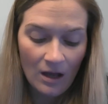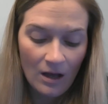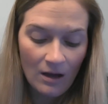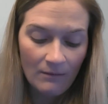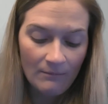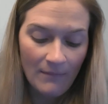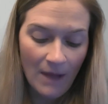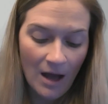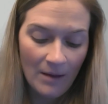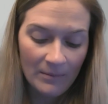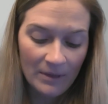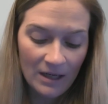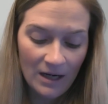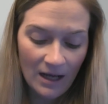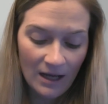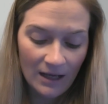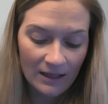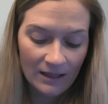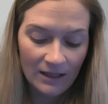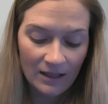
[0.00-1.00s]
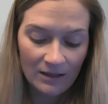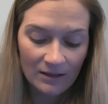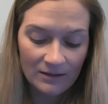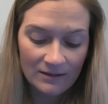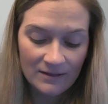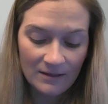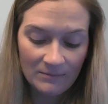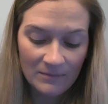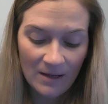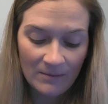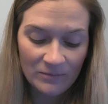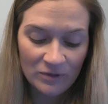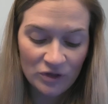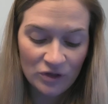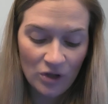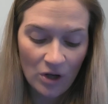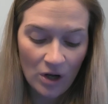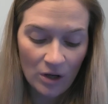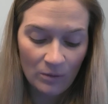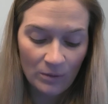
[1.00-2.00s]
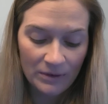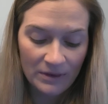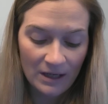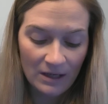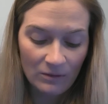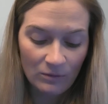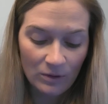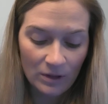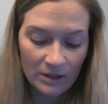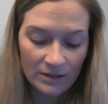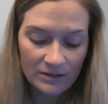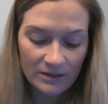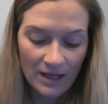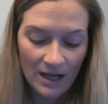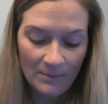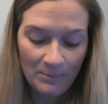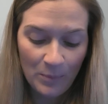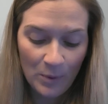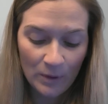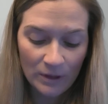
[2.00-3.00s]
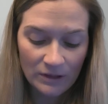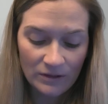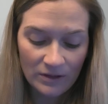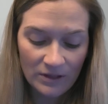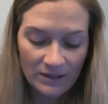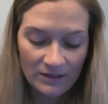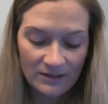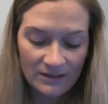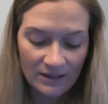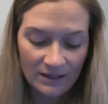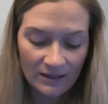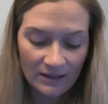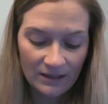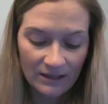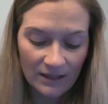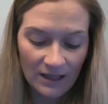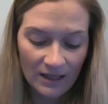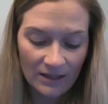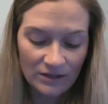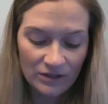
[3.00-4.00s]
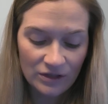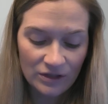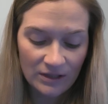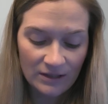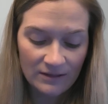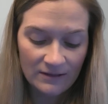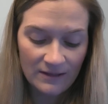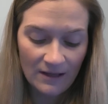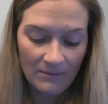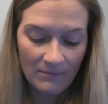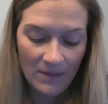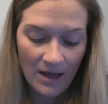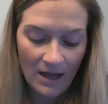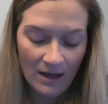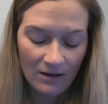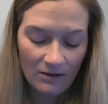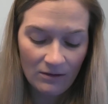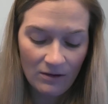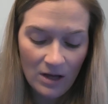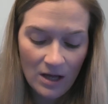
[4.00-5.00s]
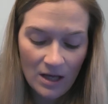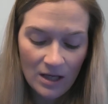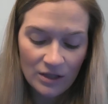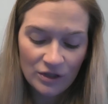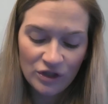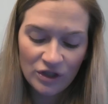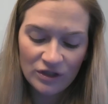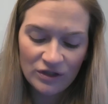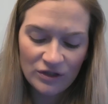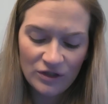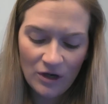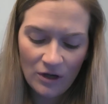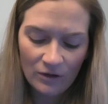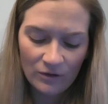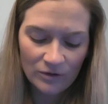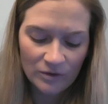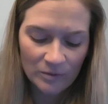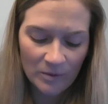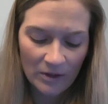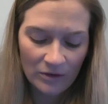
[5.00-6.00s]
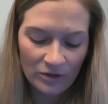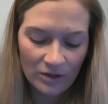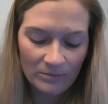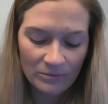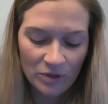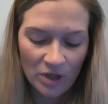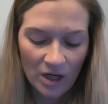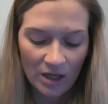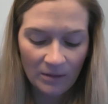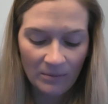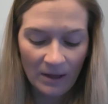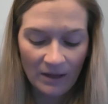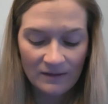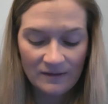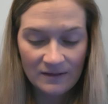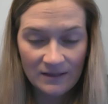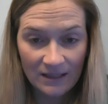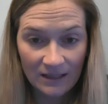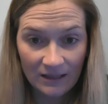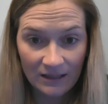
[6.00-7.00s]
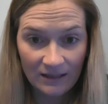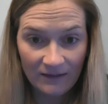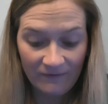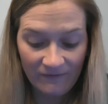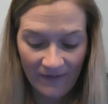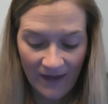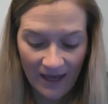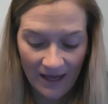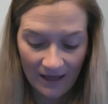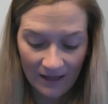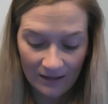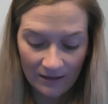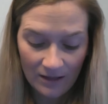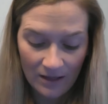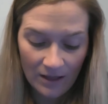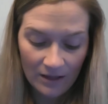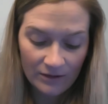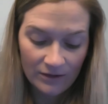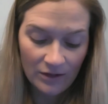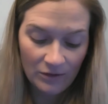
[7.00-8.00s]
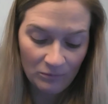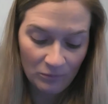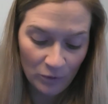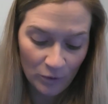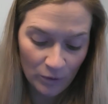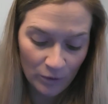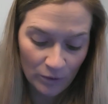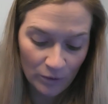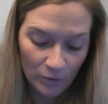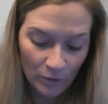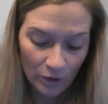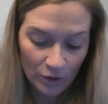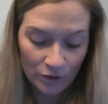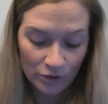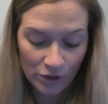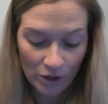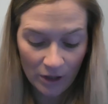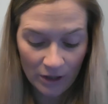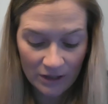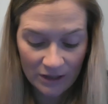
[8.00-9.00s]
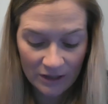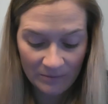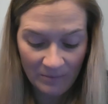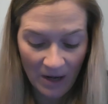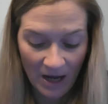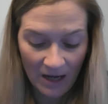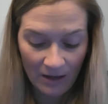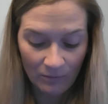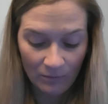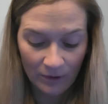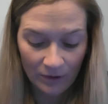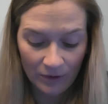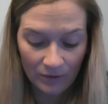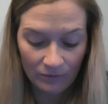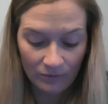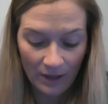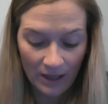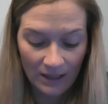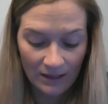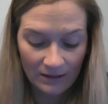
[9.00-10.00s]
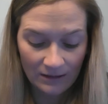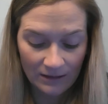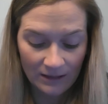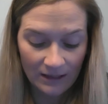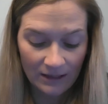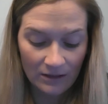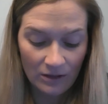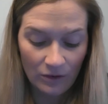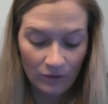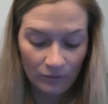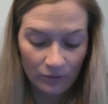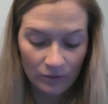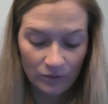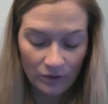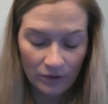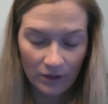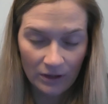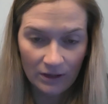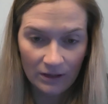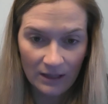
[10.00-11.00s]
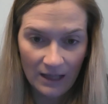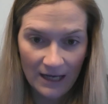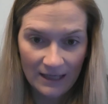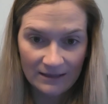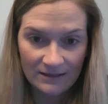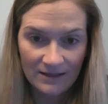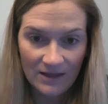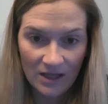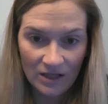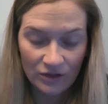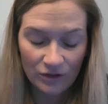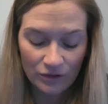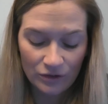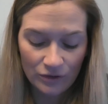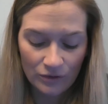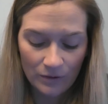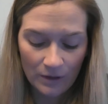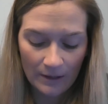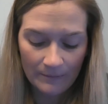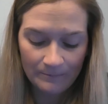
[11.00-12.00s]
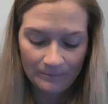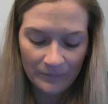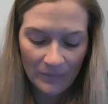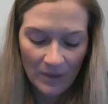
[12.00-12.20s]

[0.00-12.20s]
Mom and I can sometimes talk without words. I point to the ceiling, and she somehow just knows whether I'm talking about ceiling fan, the moon, or dark spot where the rain leaked through during the last thunderstorm.